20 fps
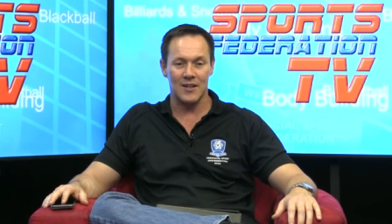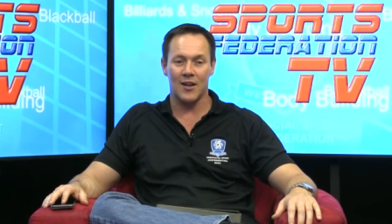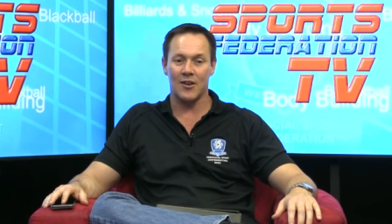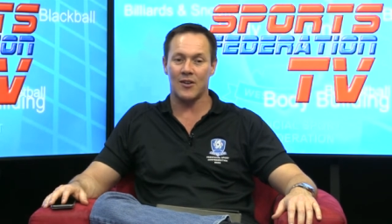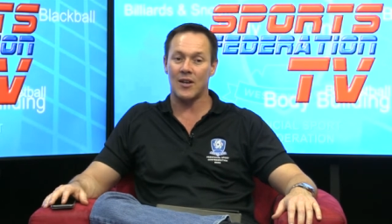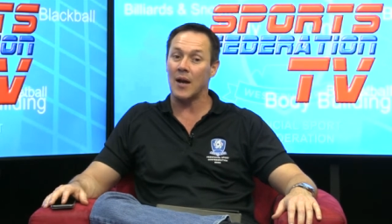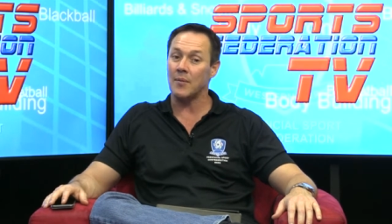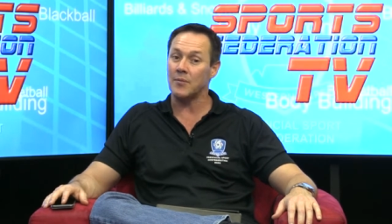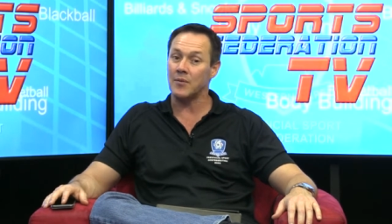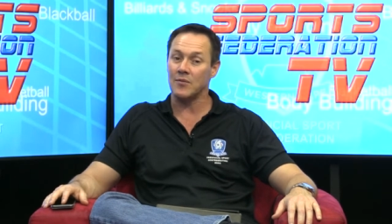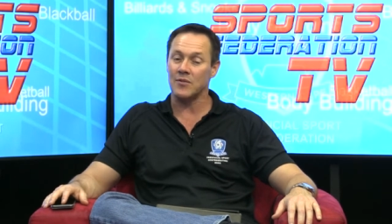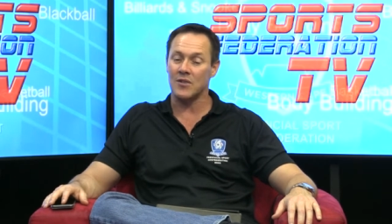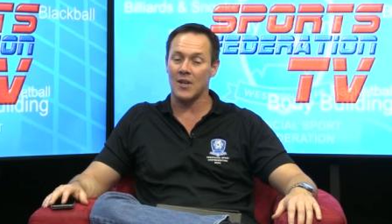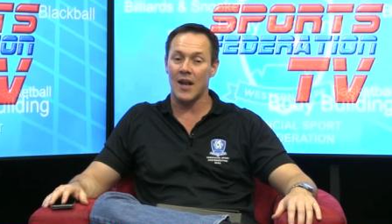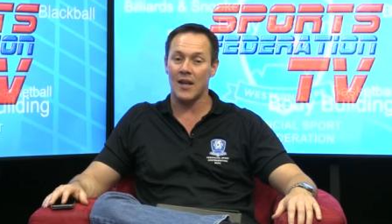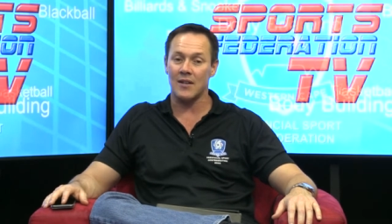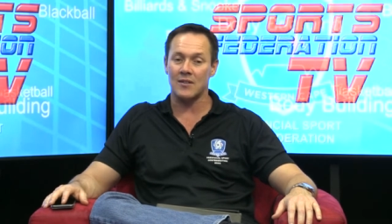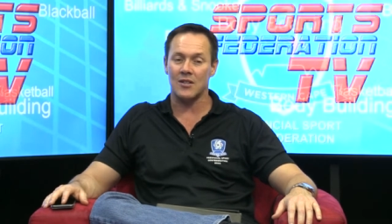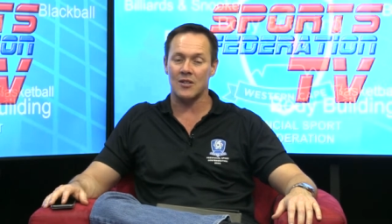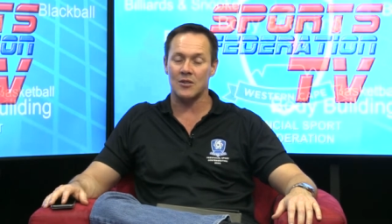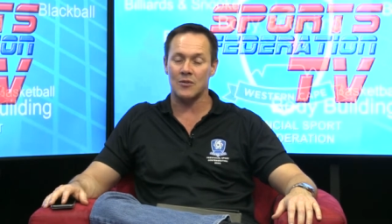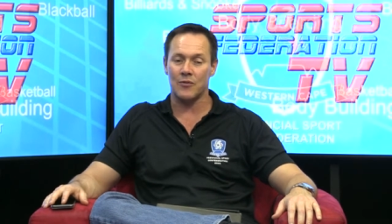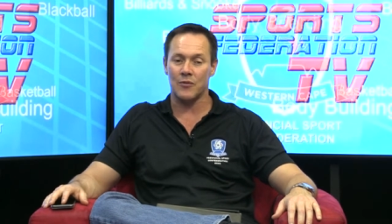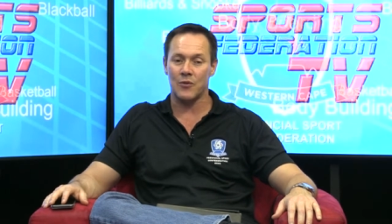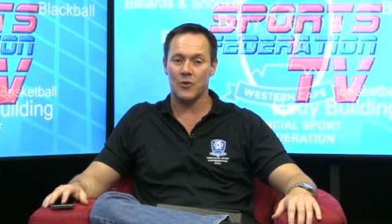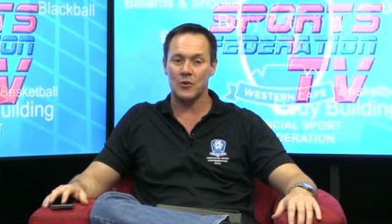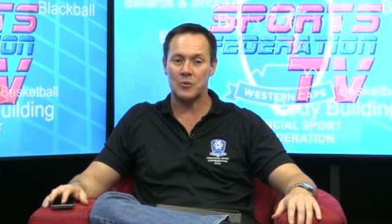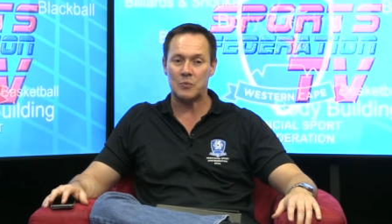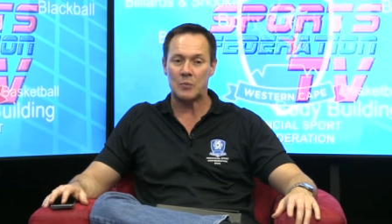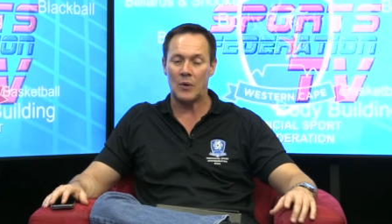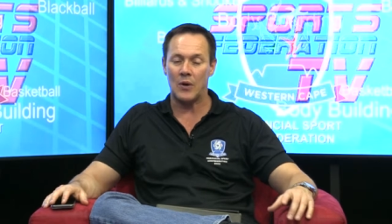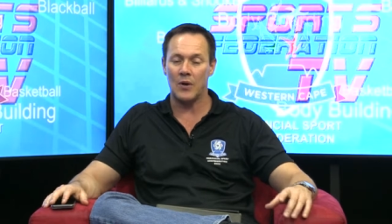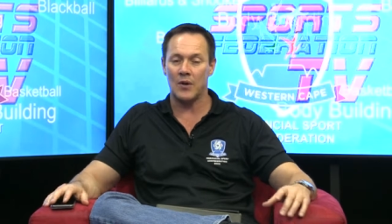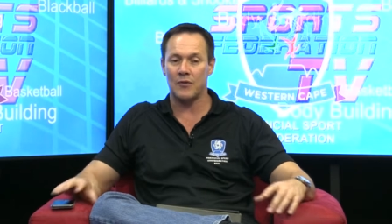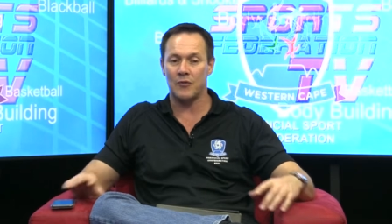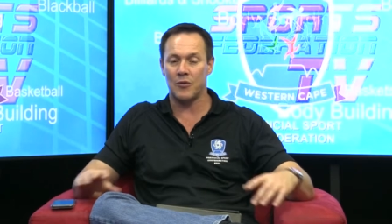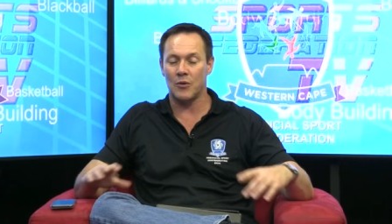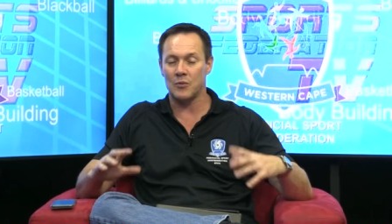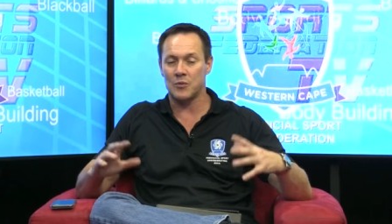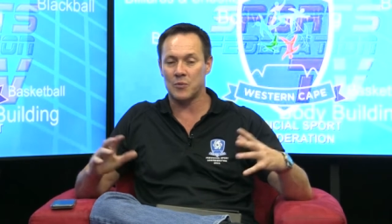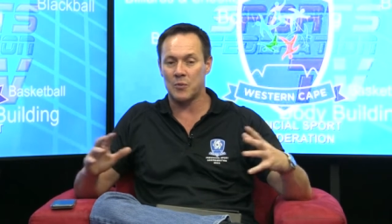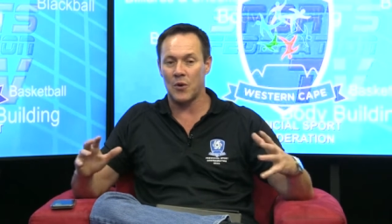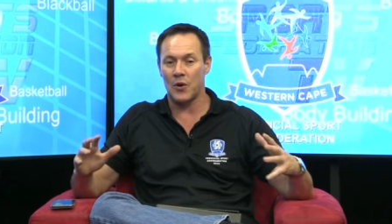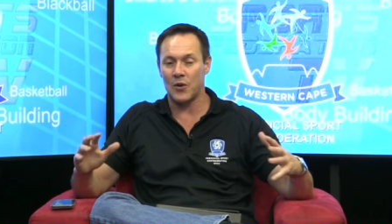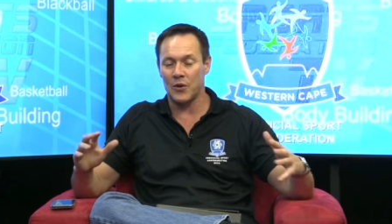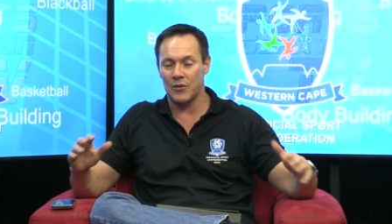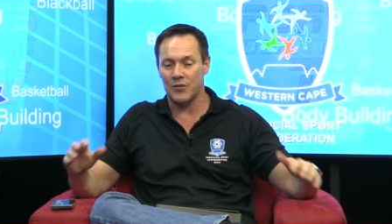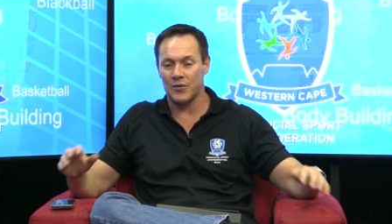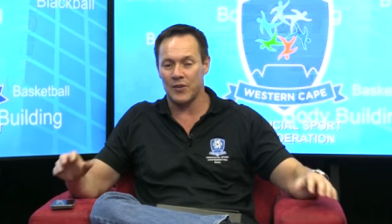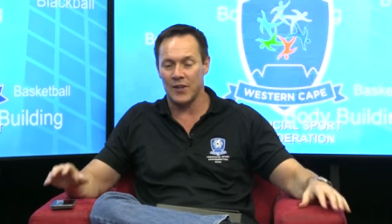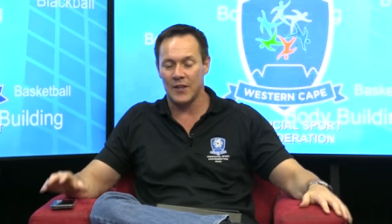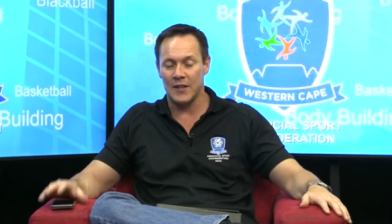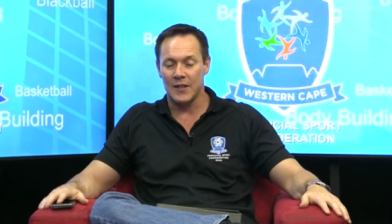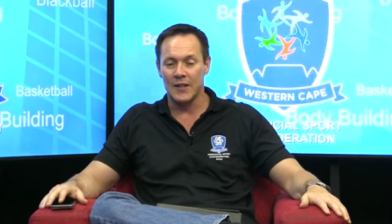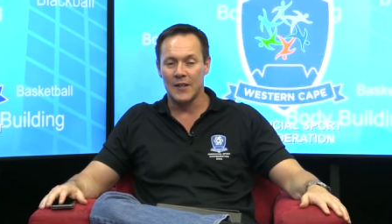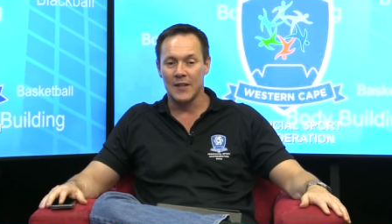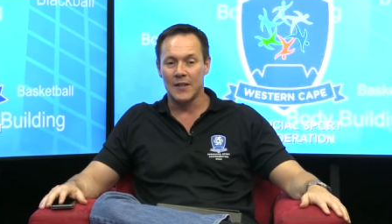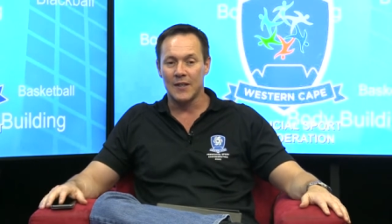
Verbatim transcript: Now, Cape Town Gymnastics, of course, part, forms part of the,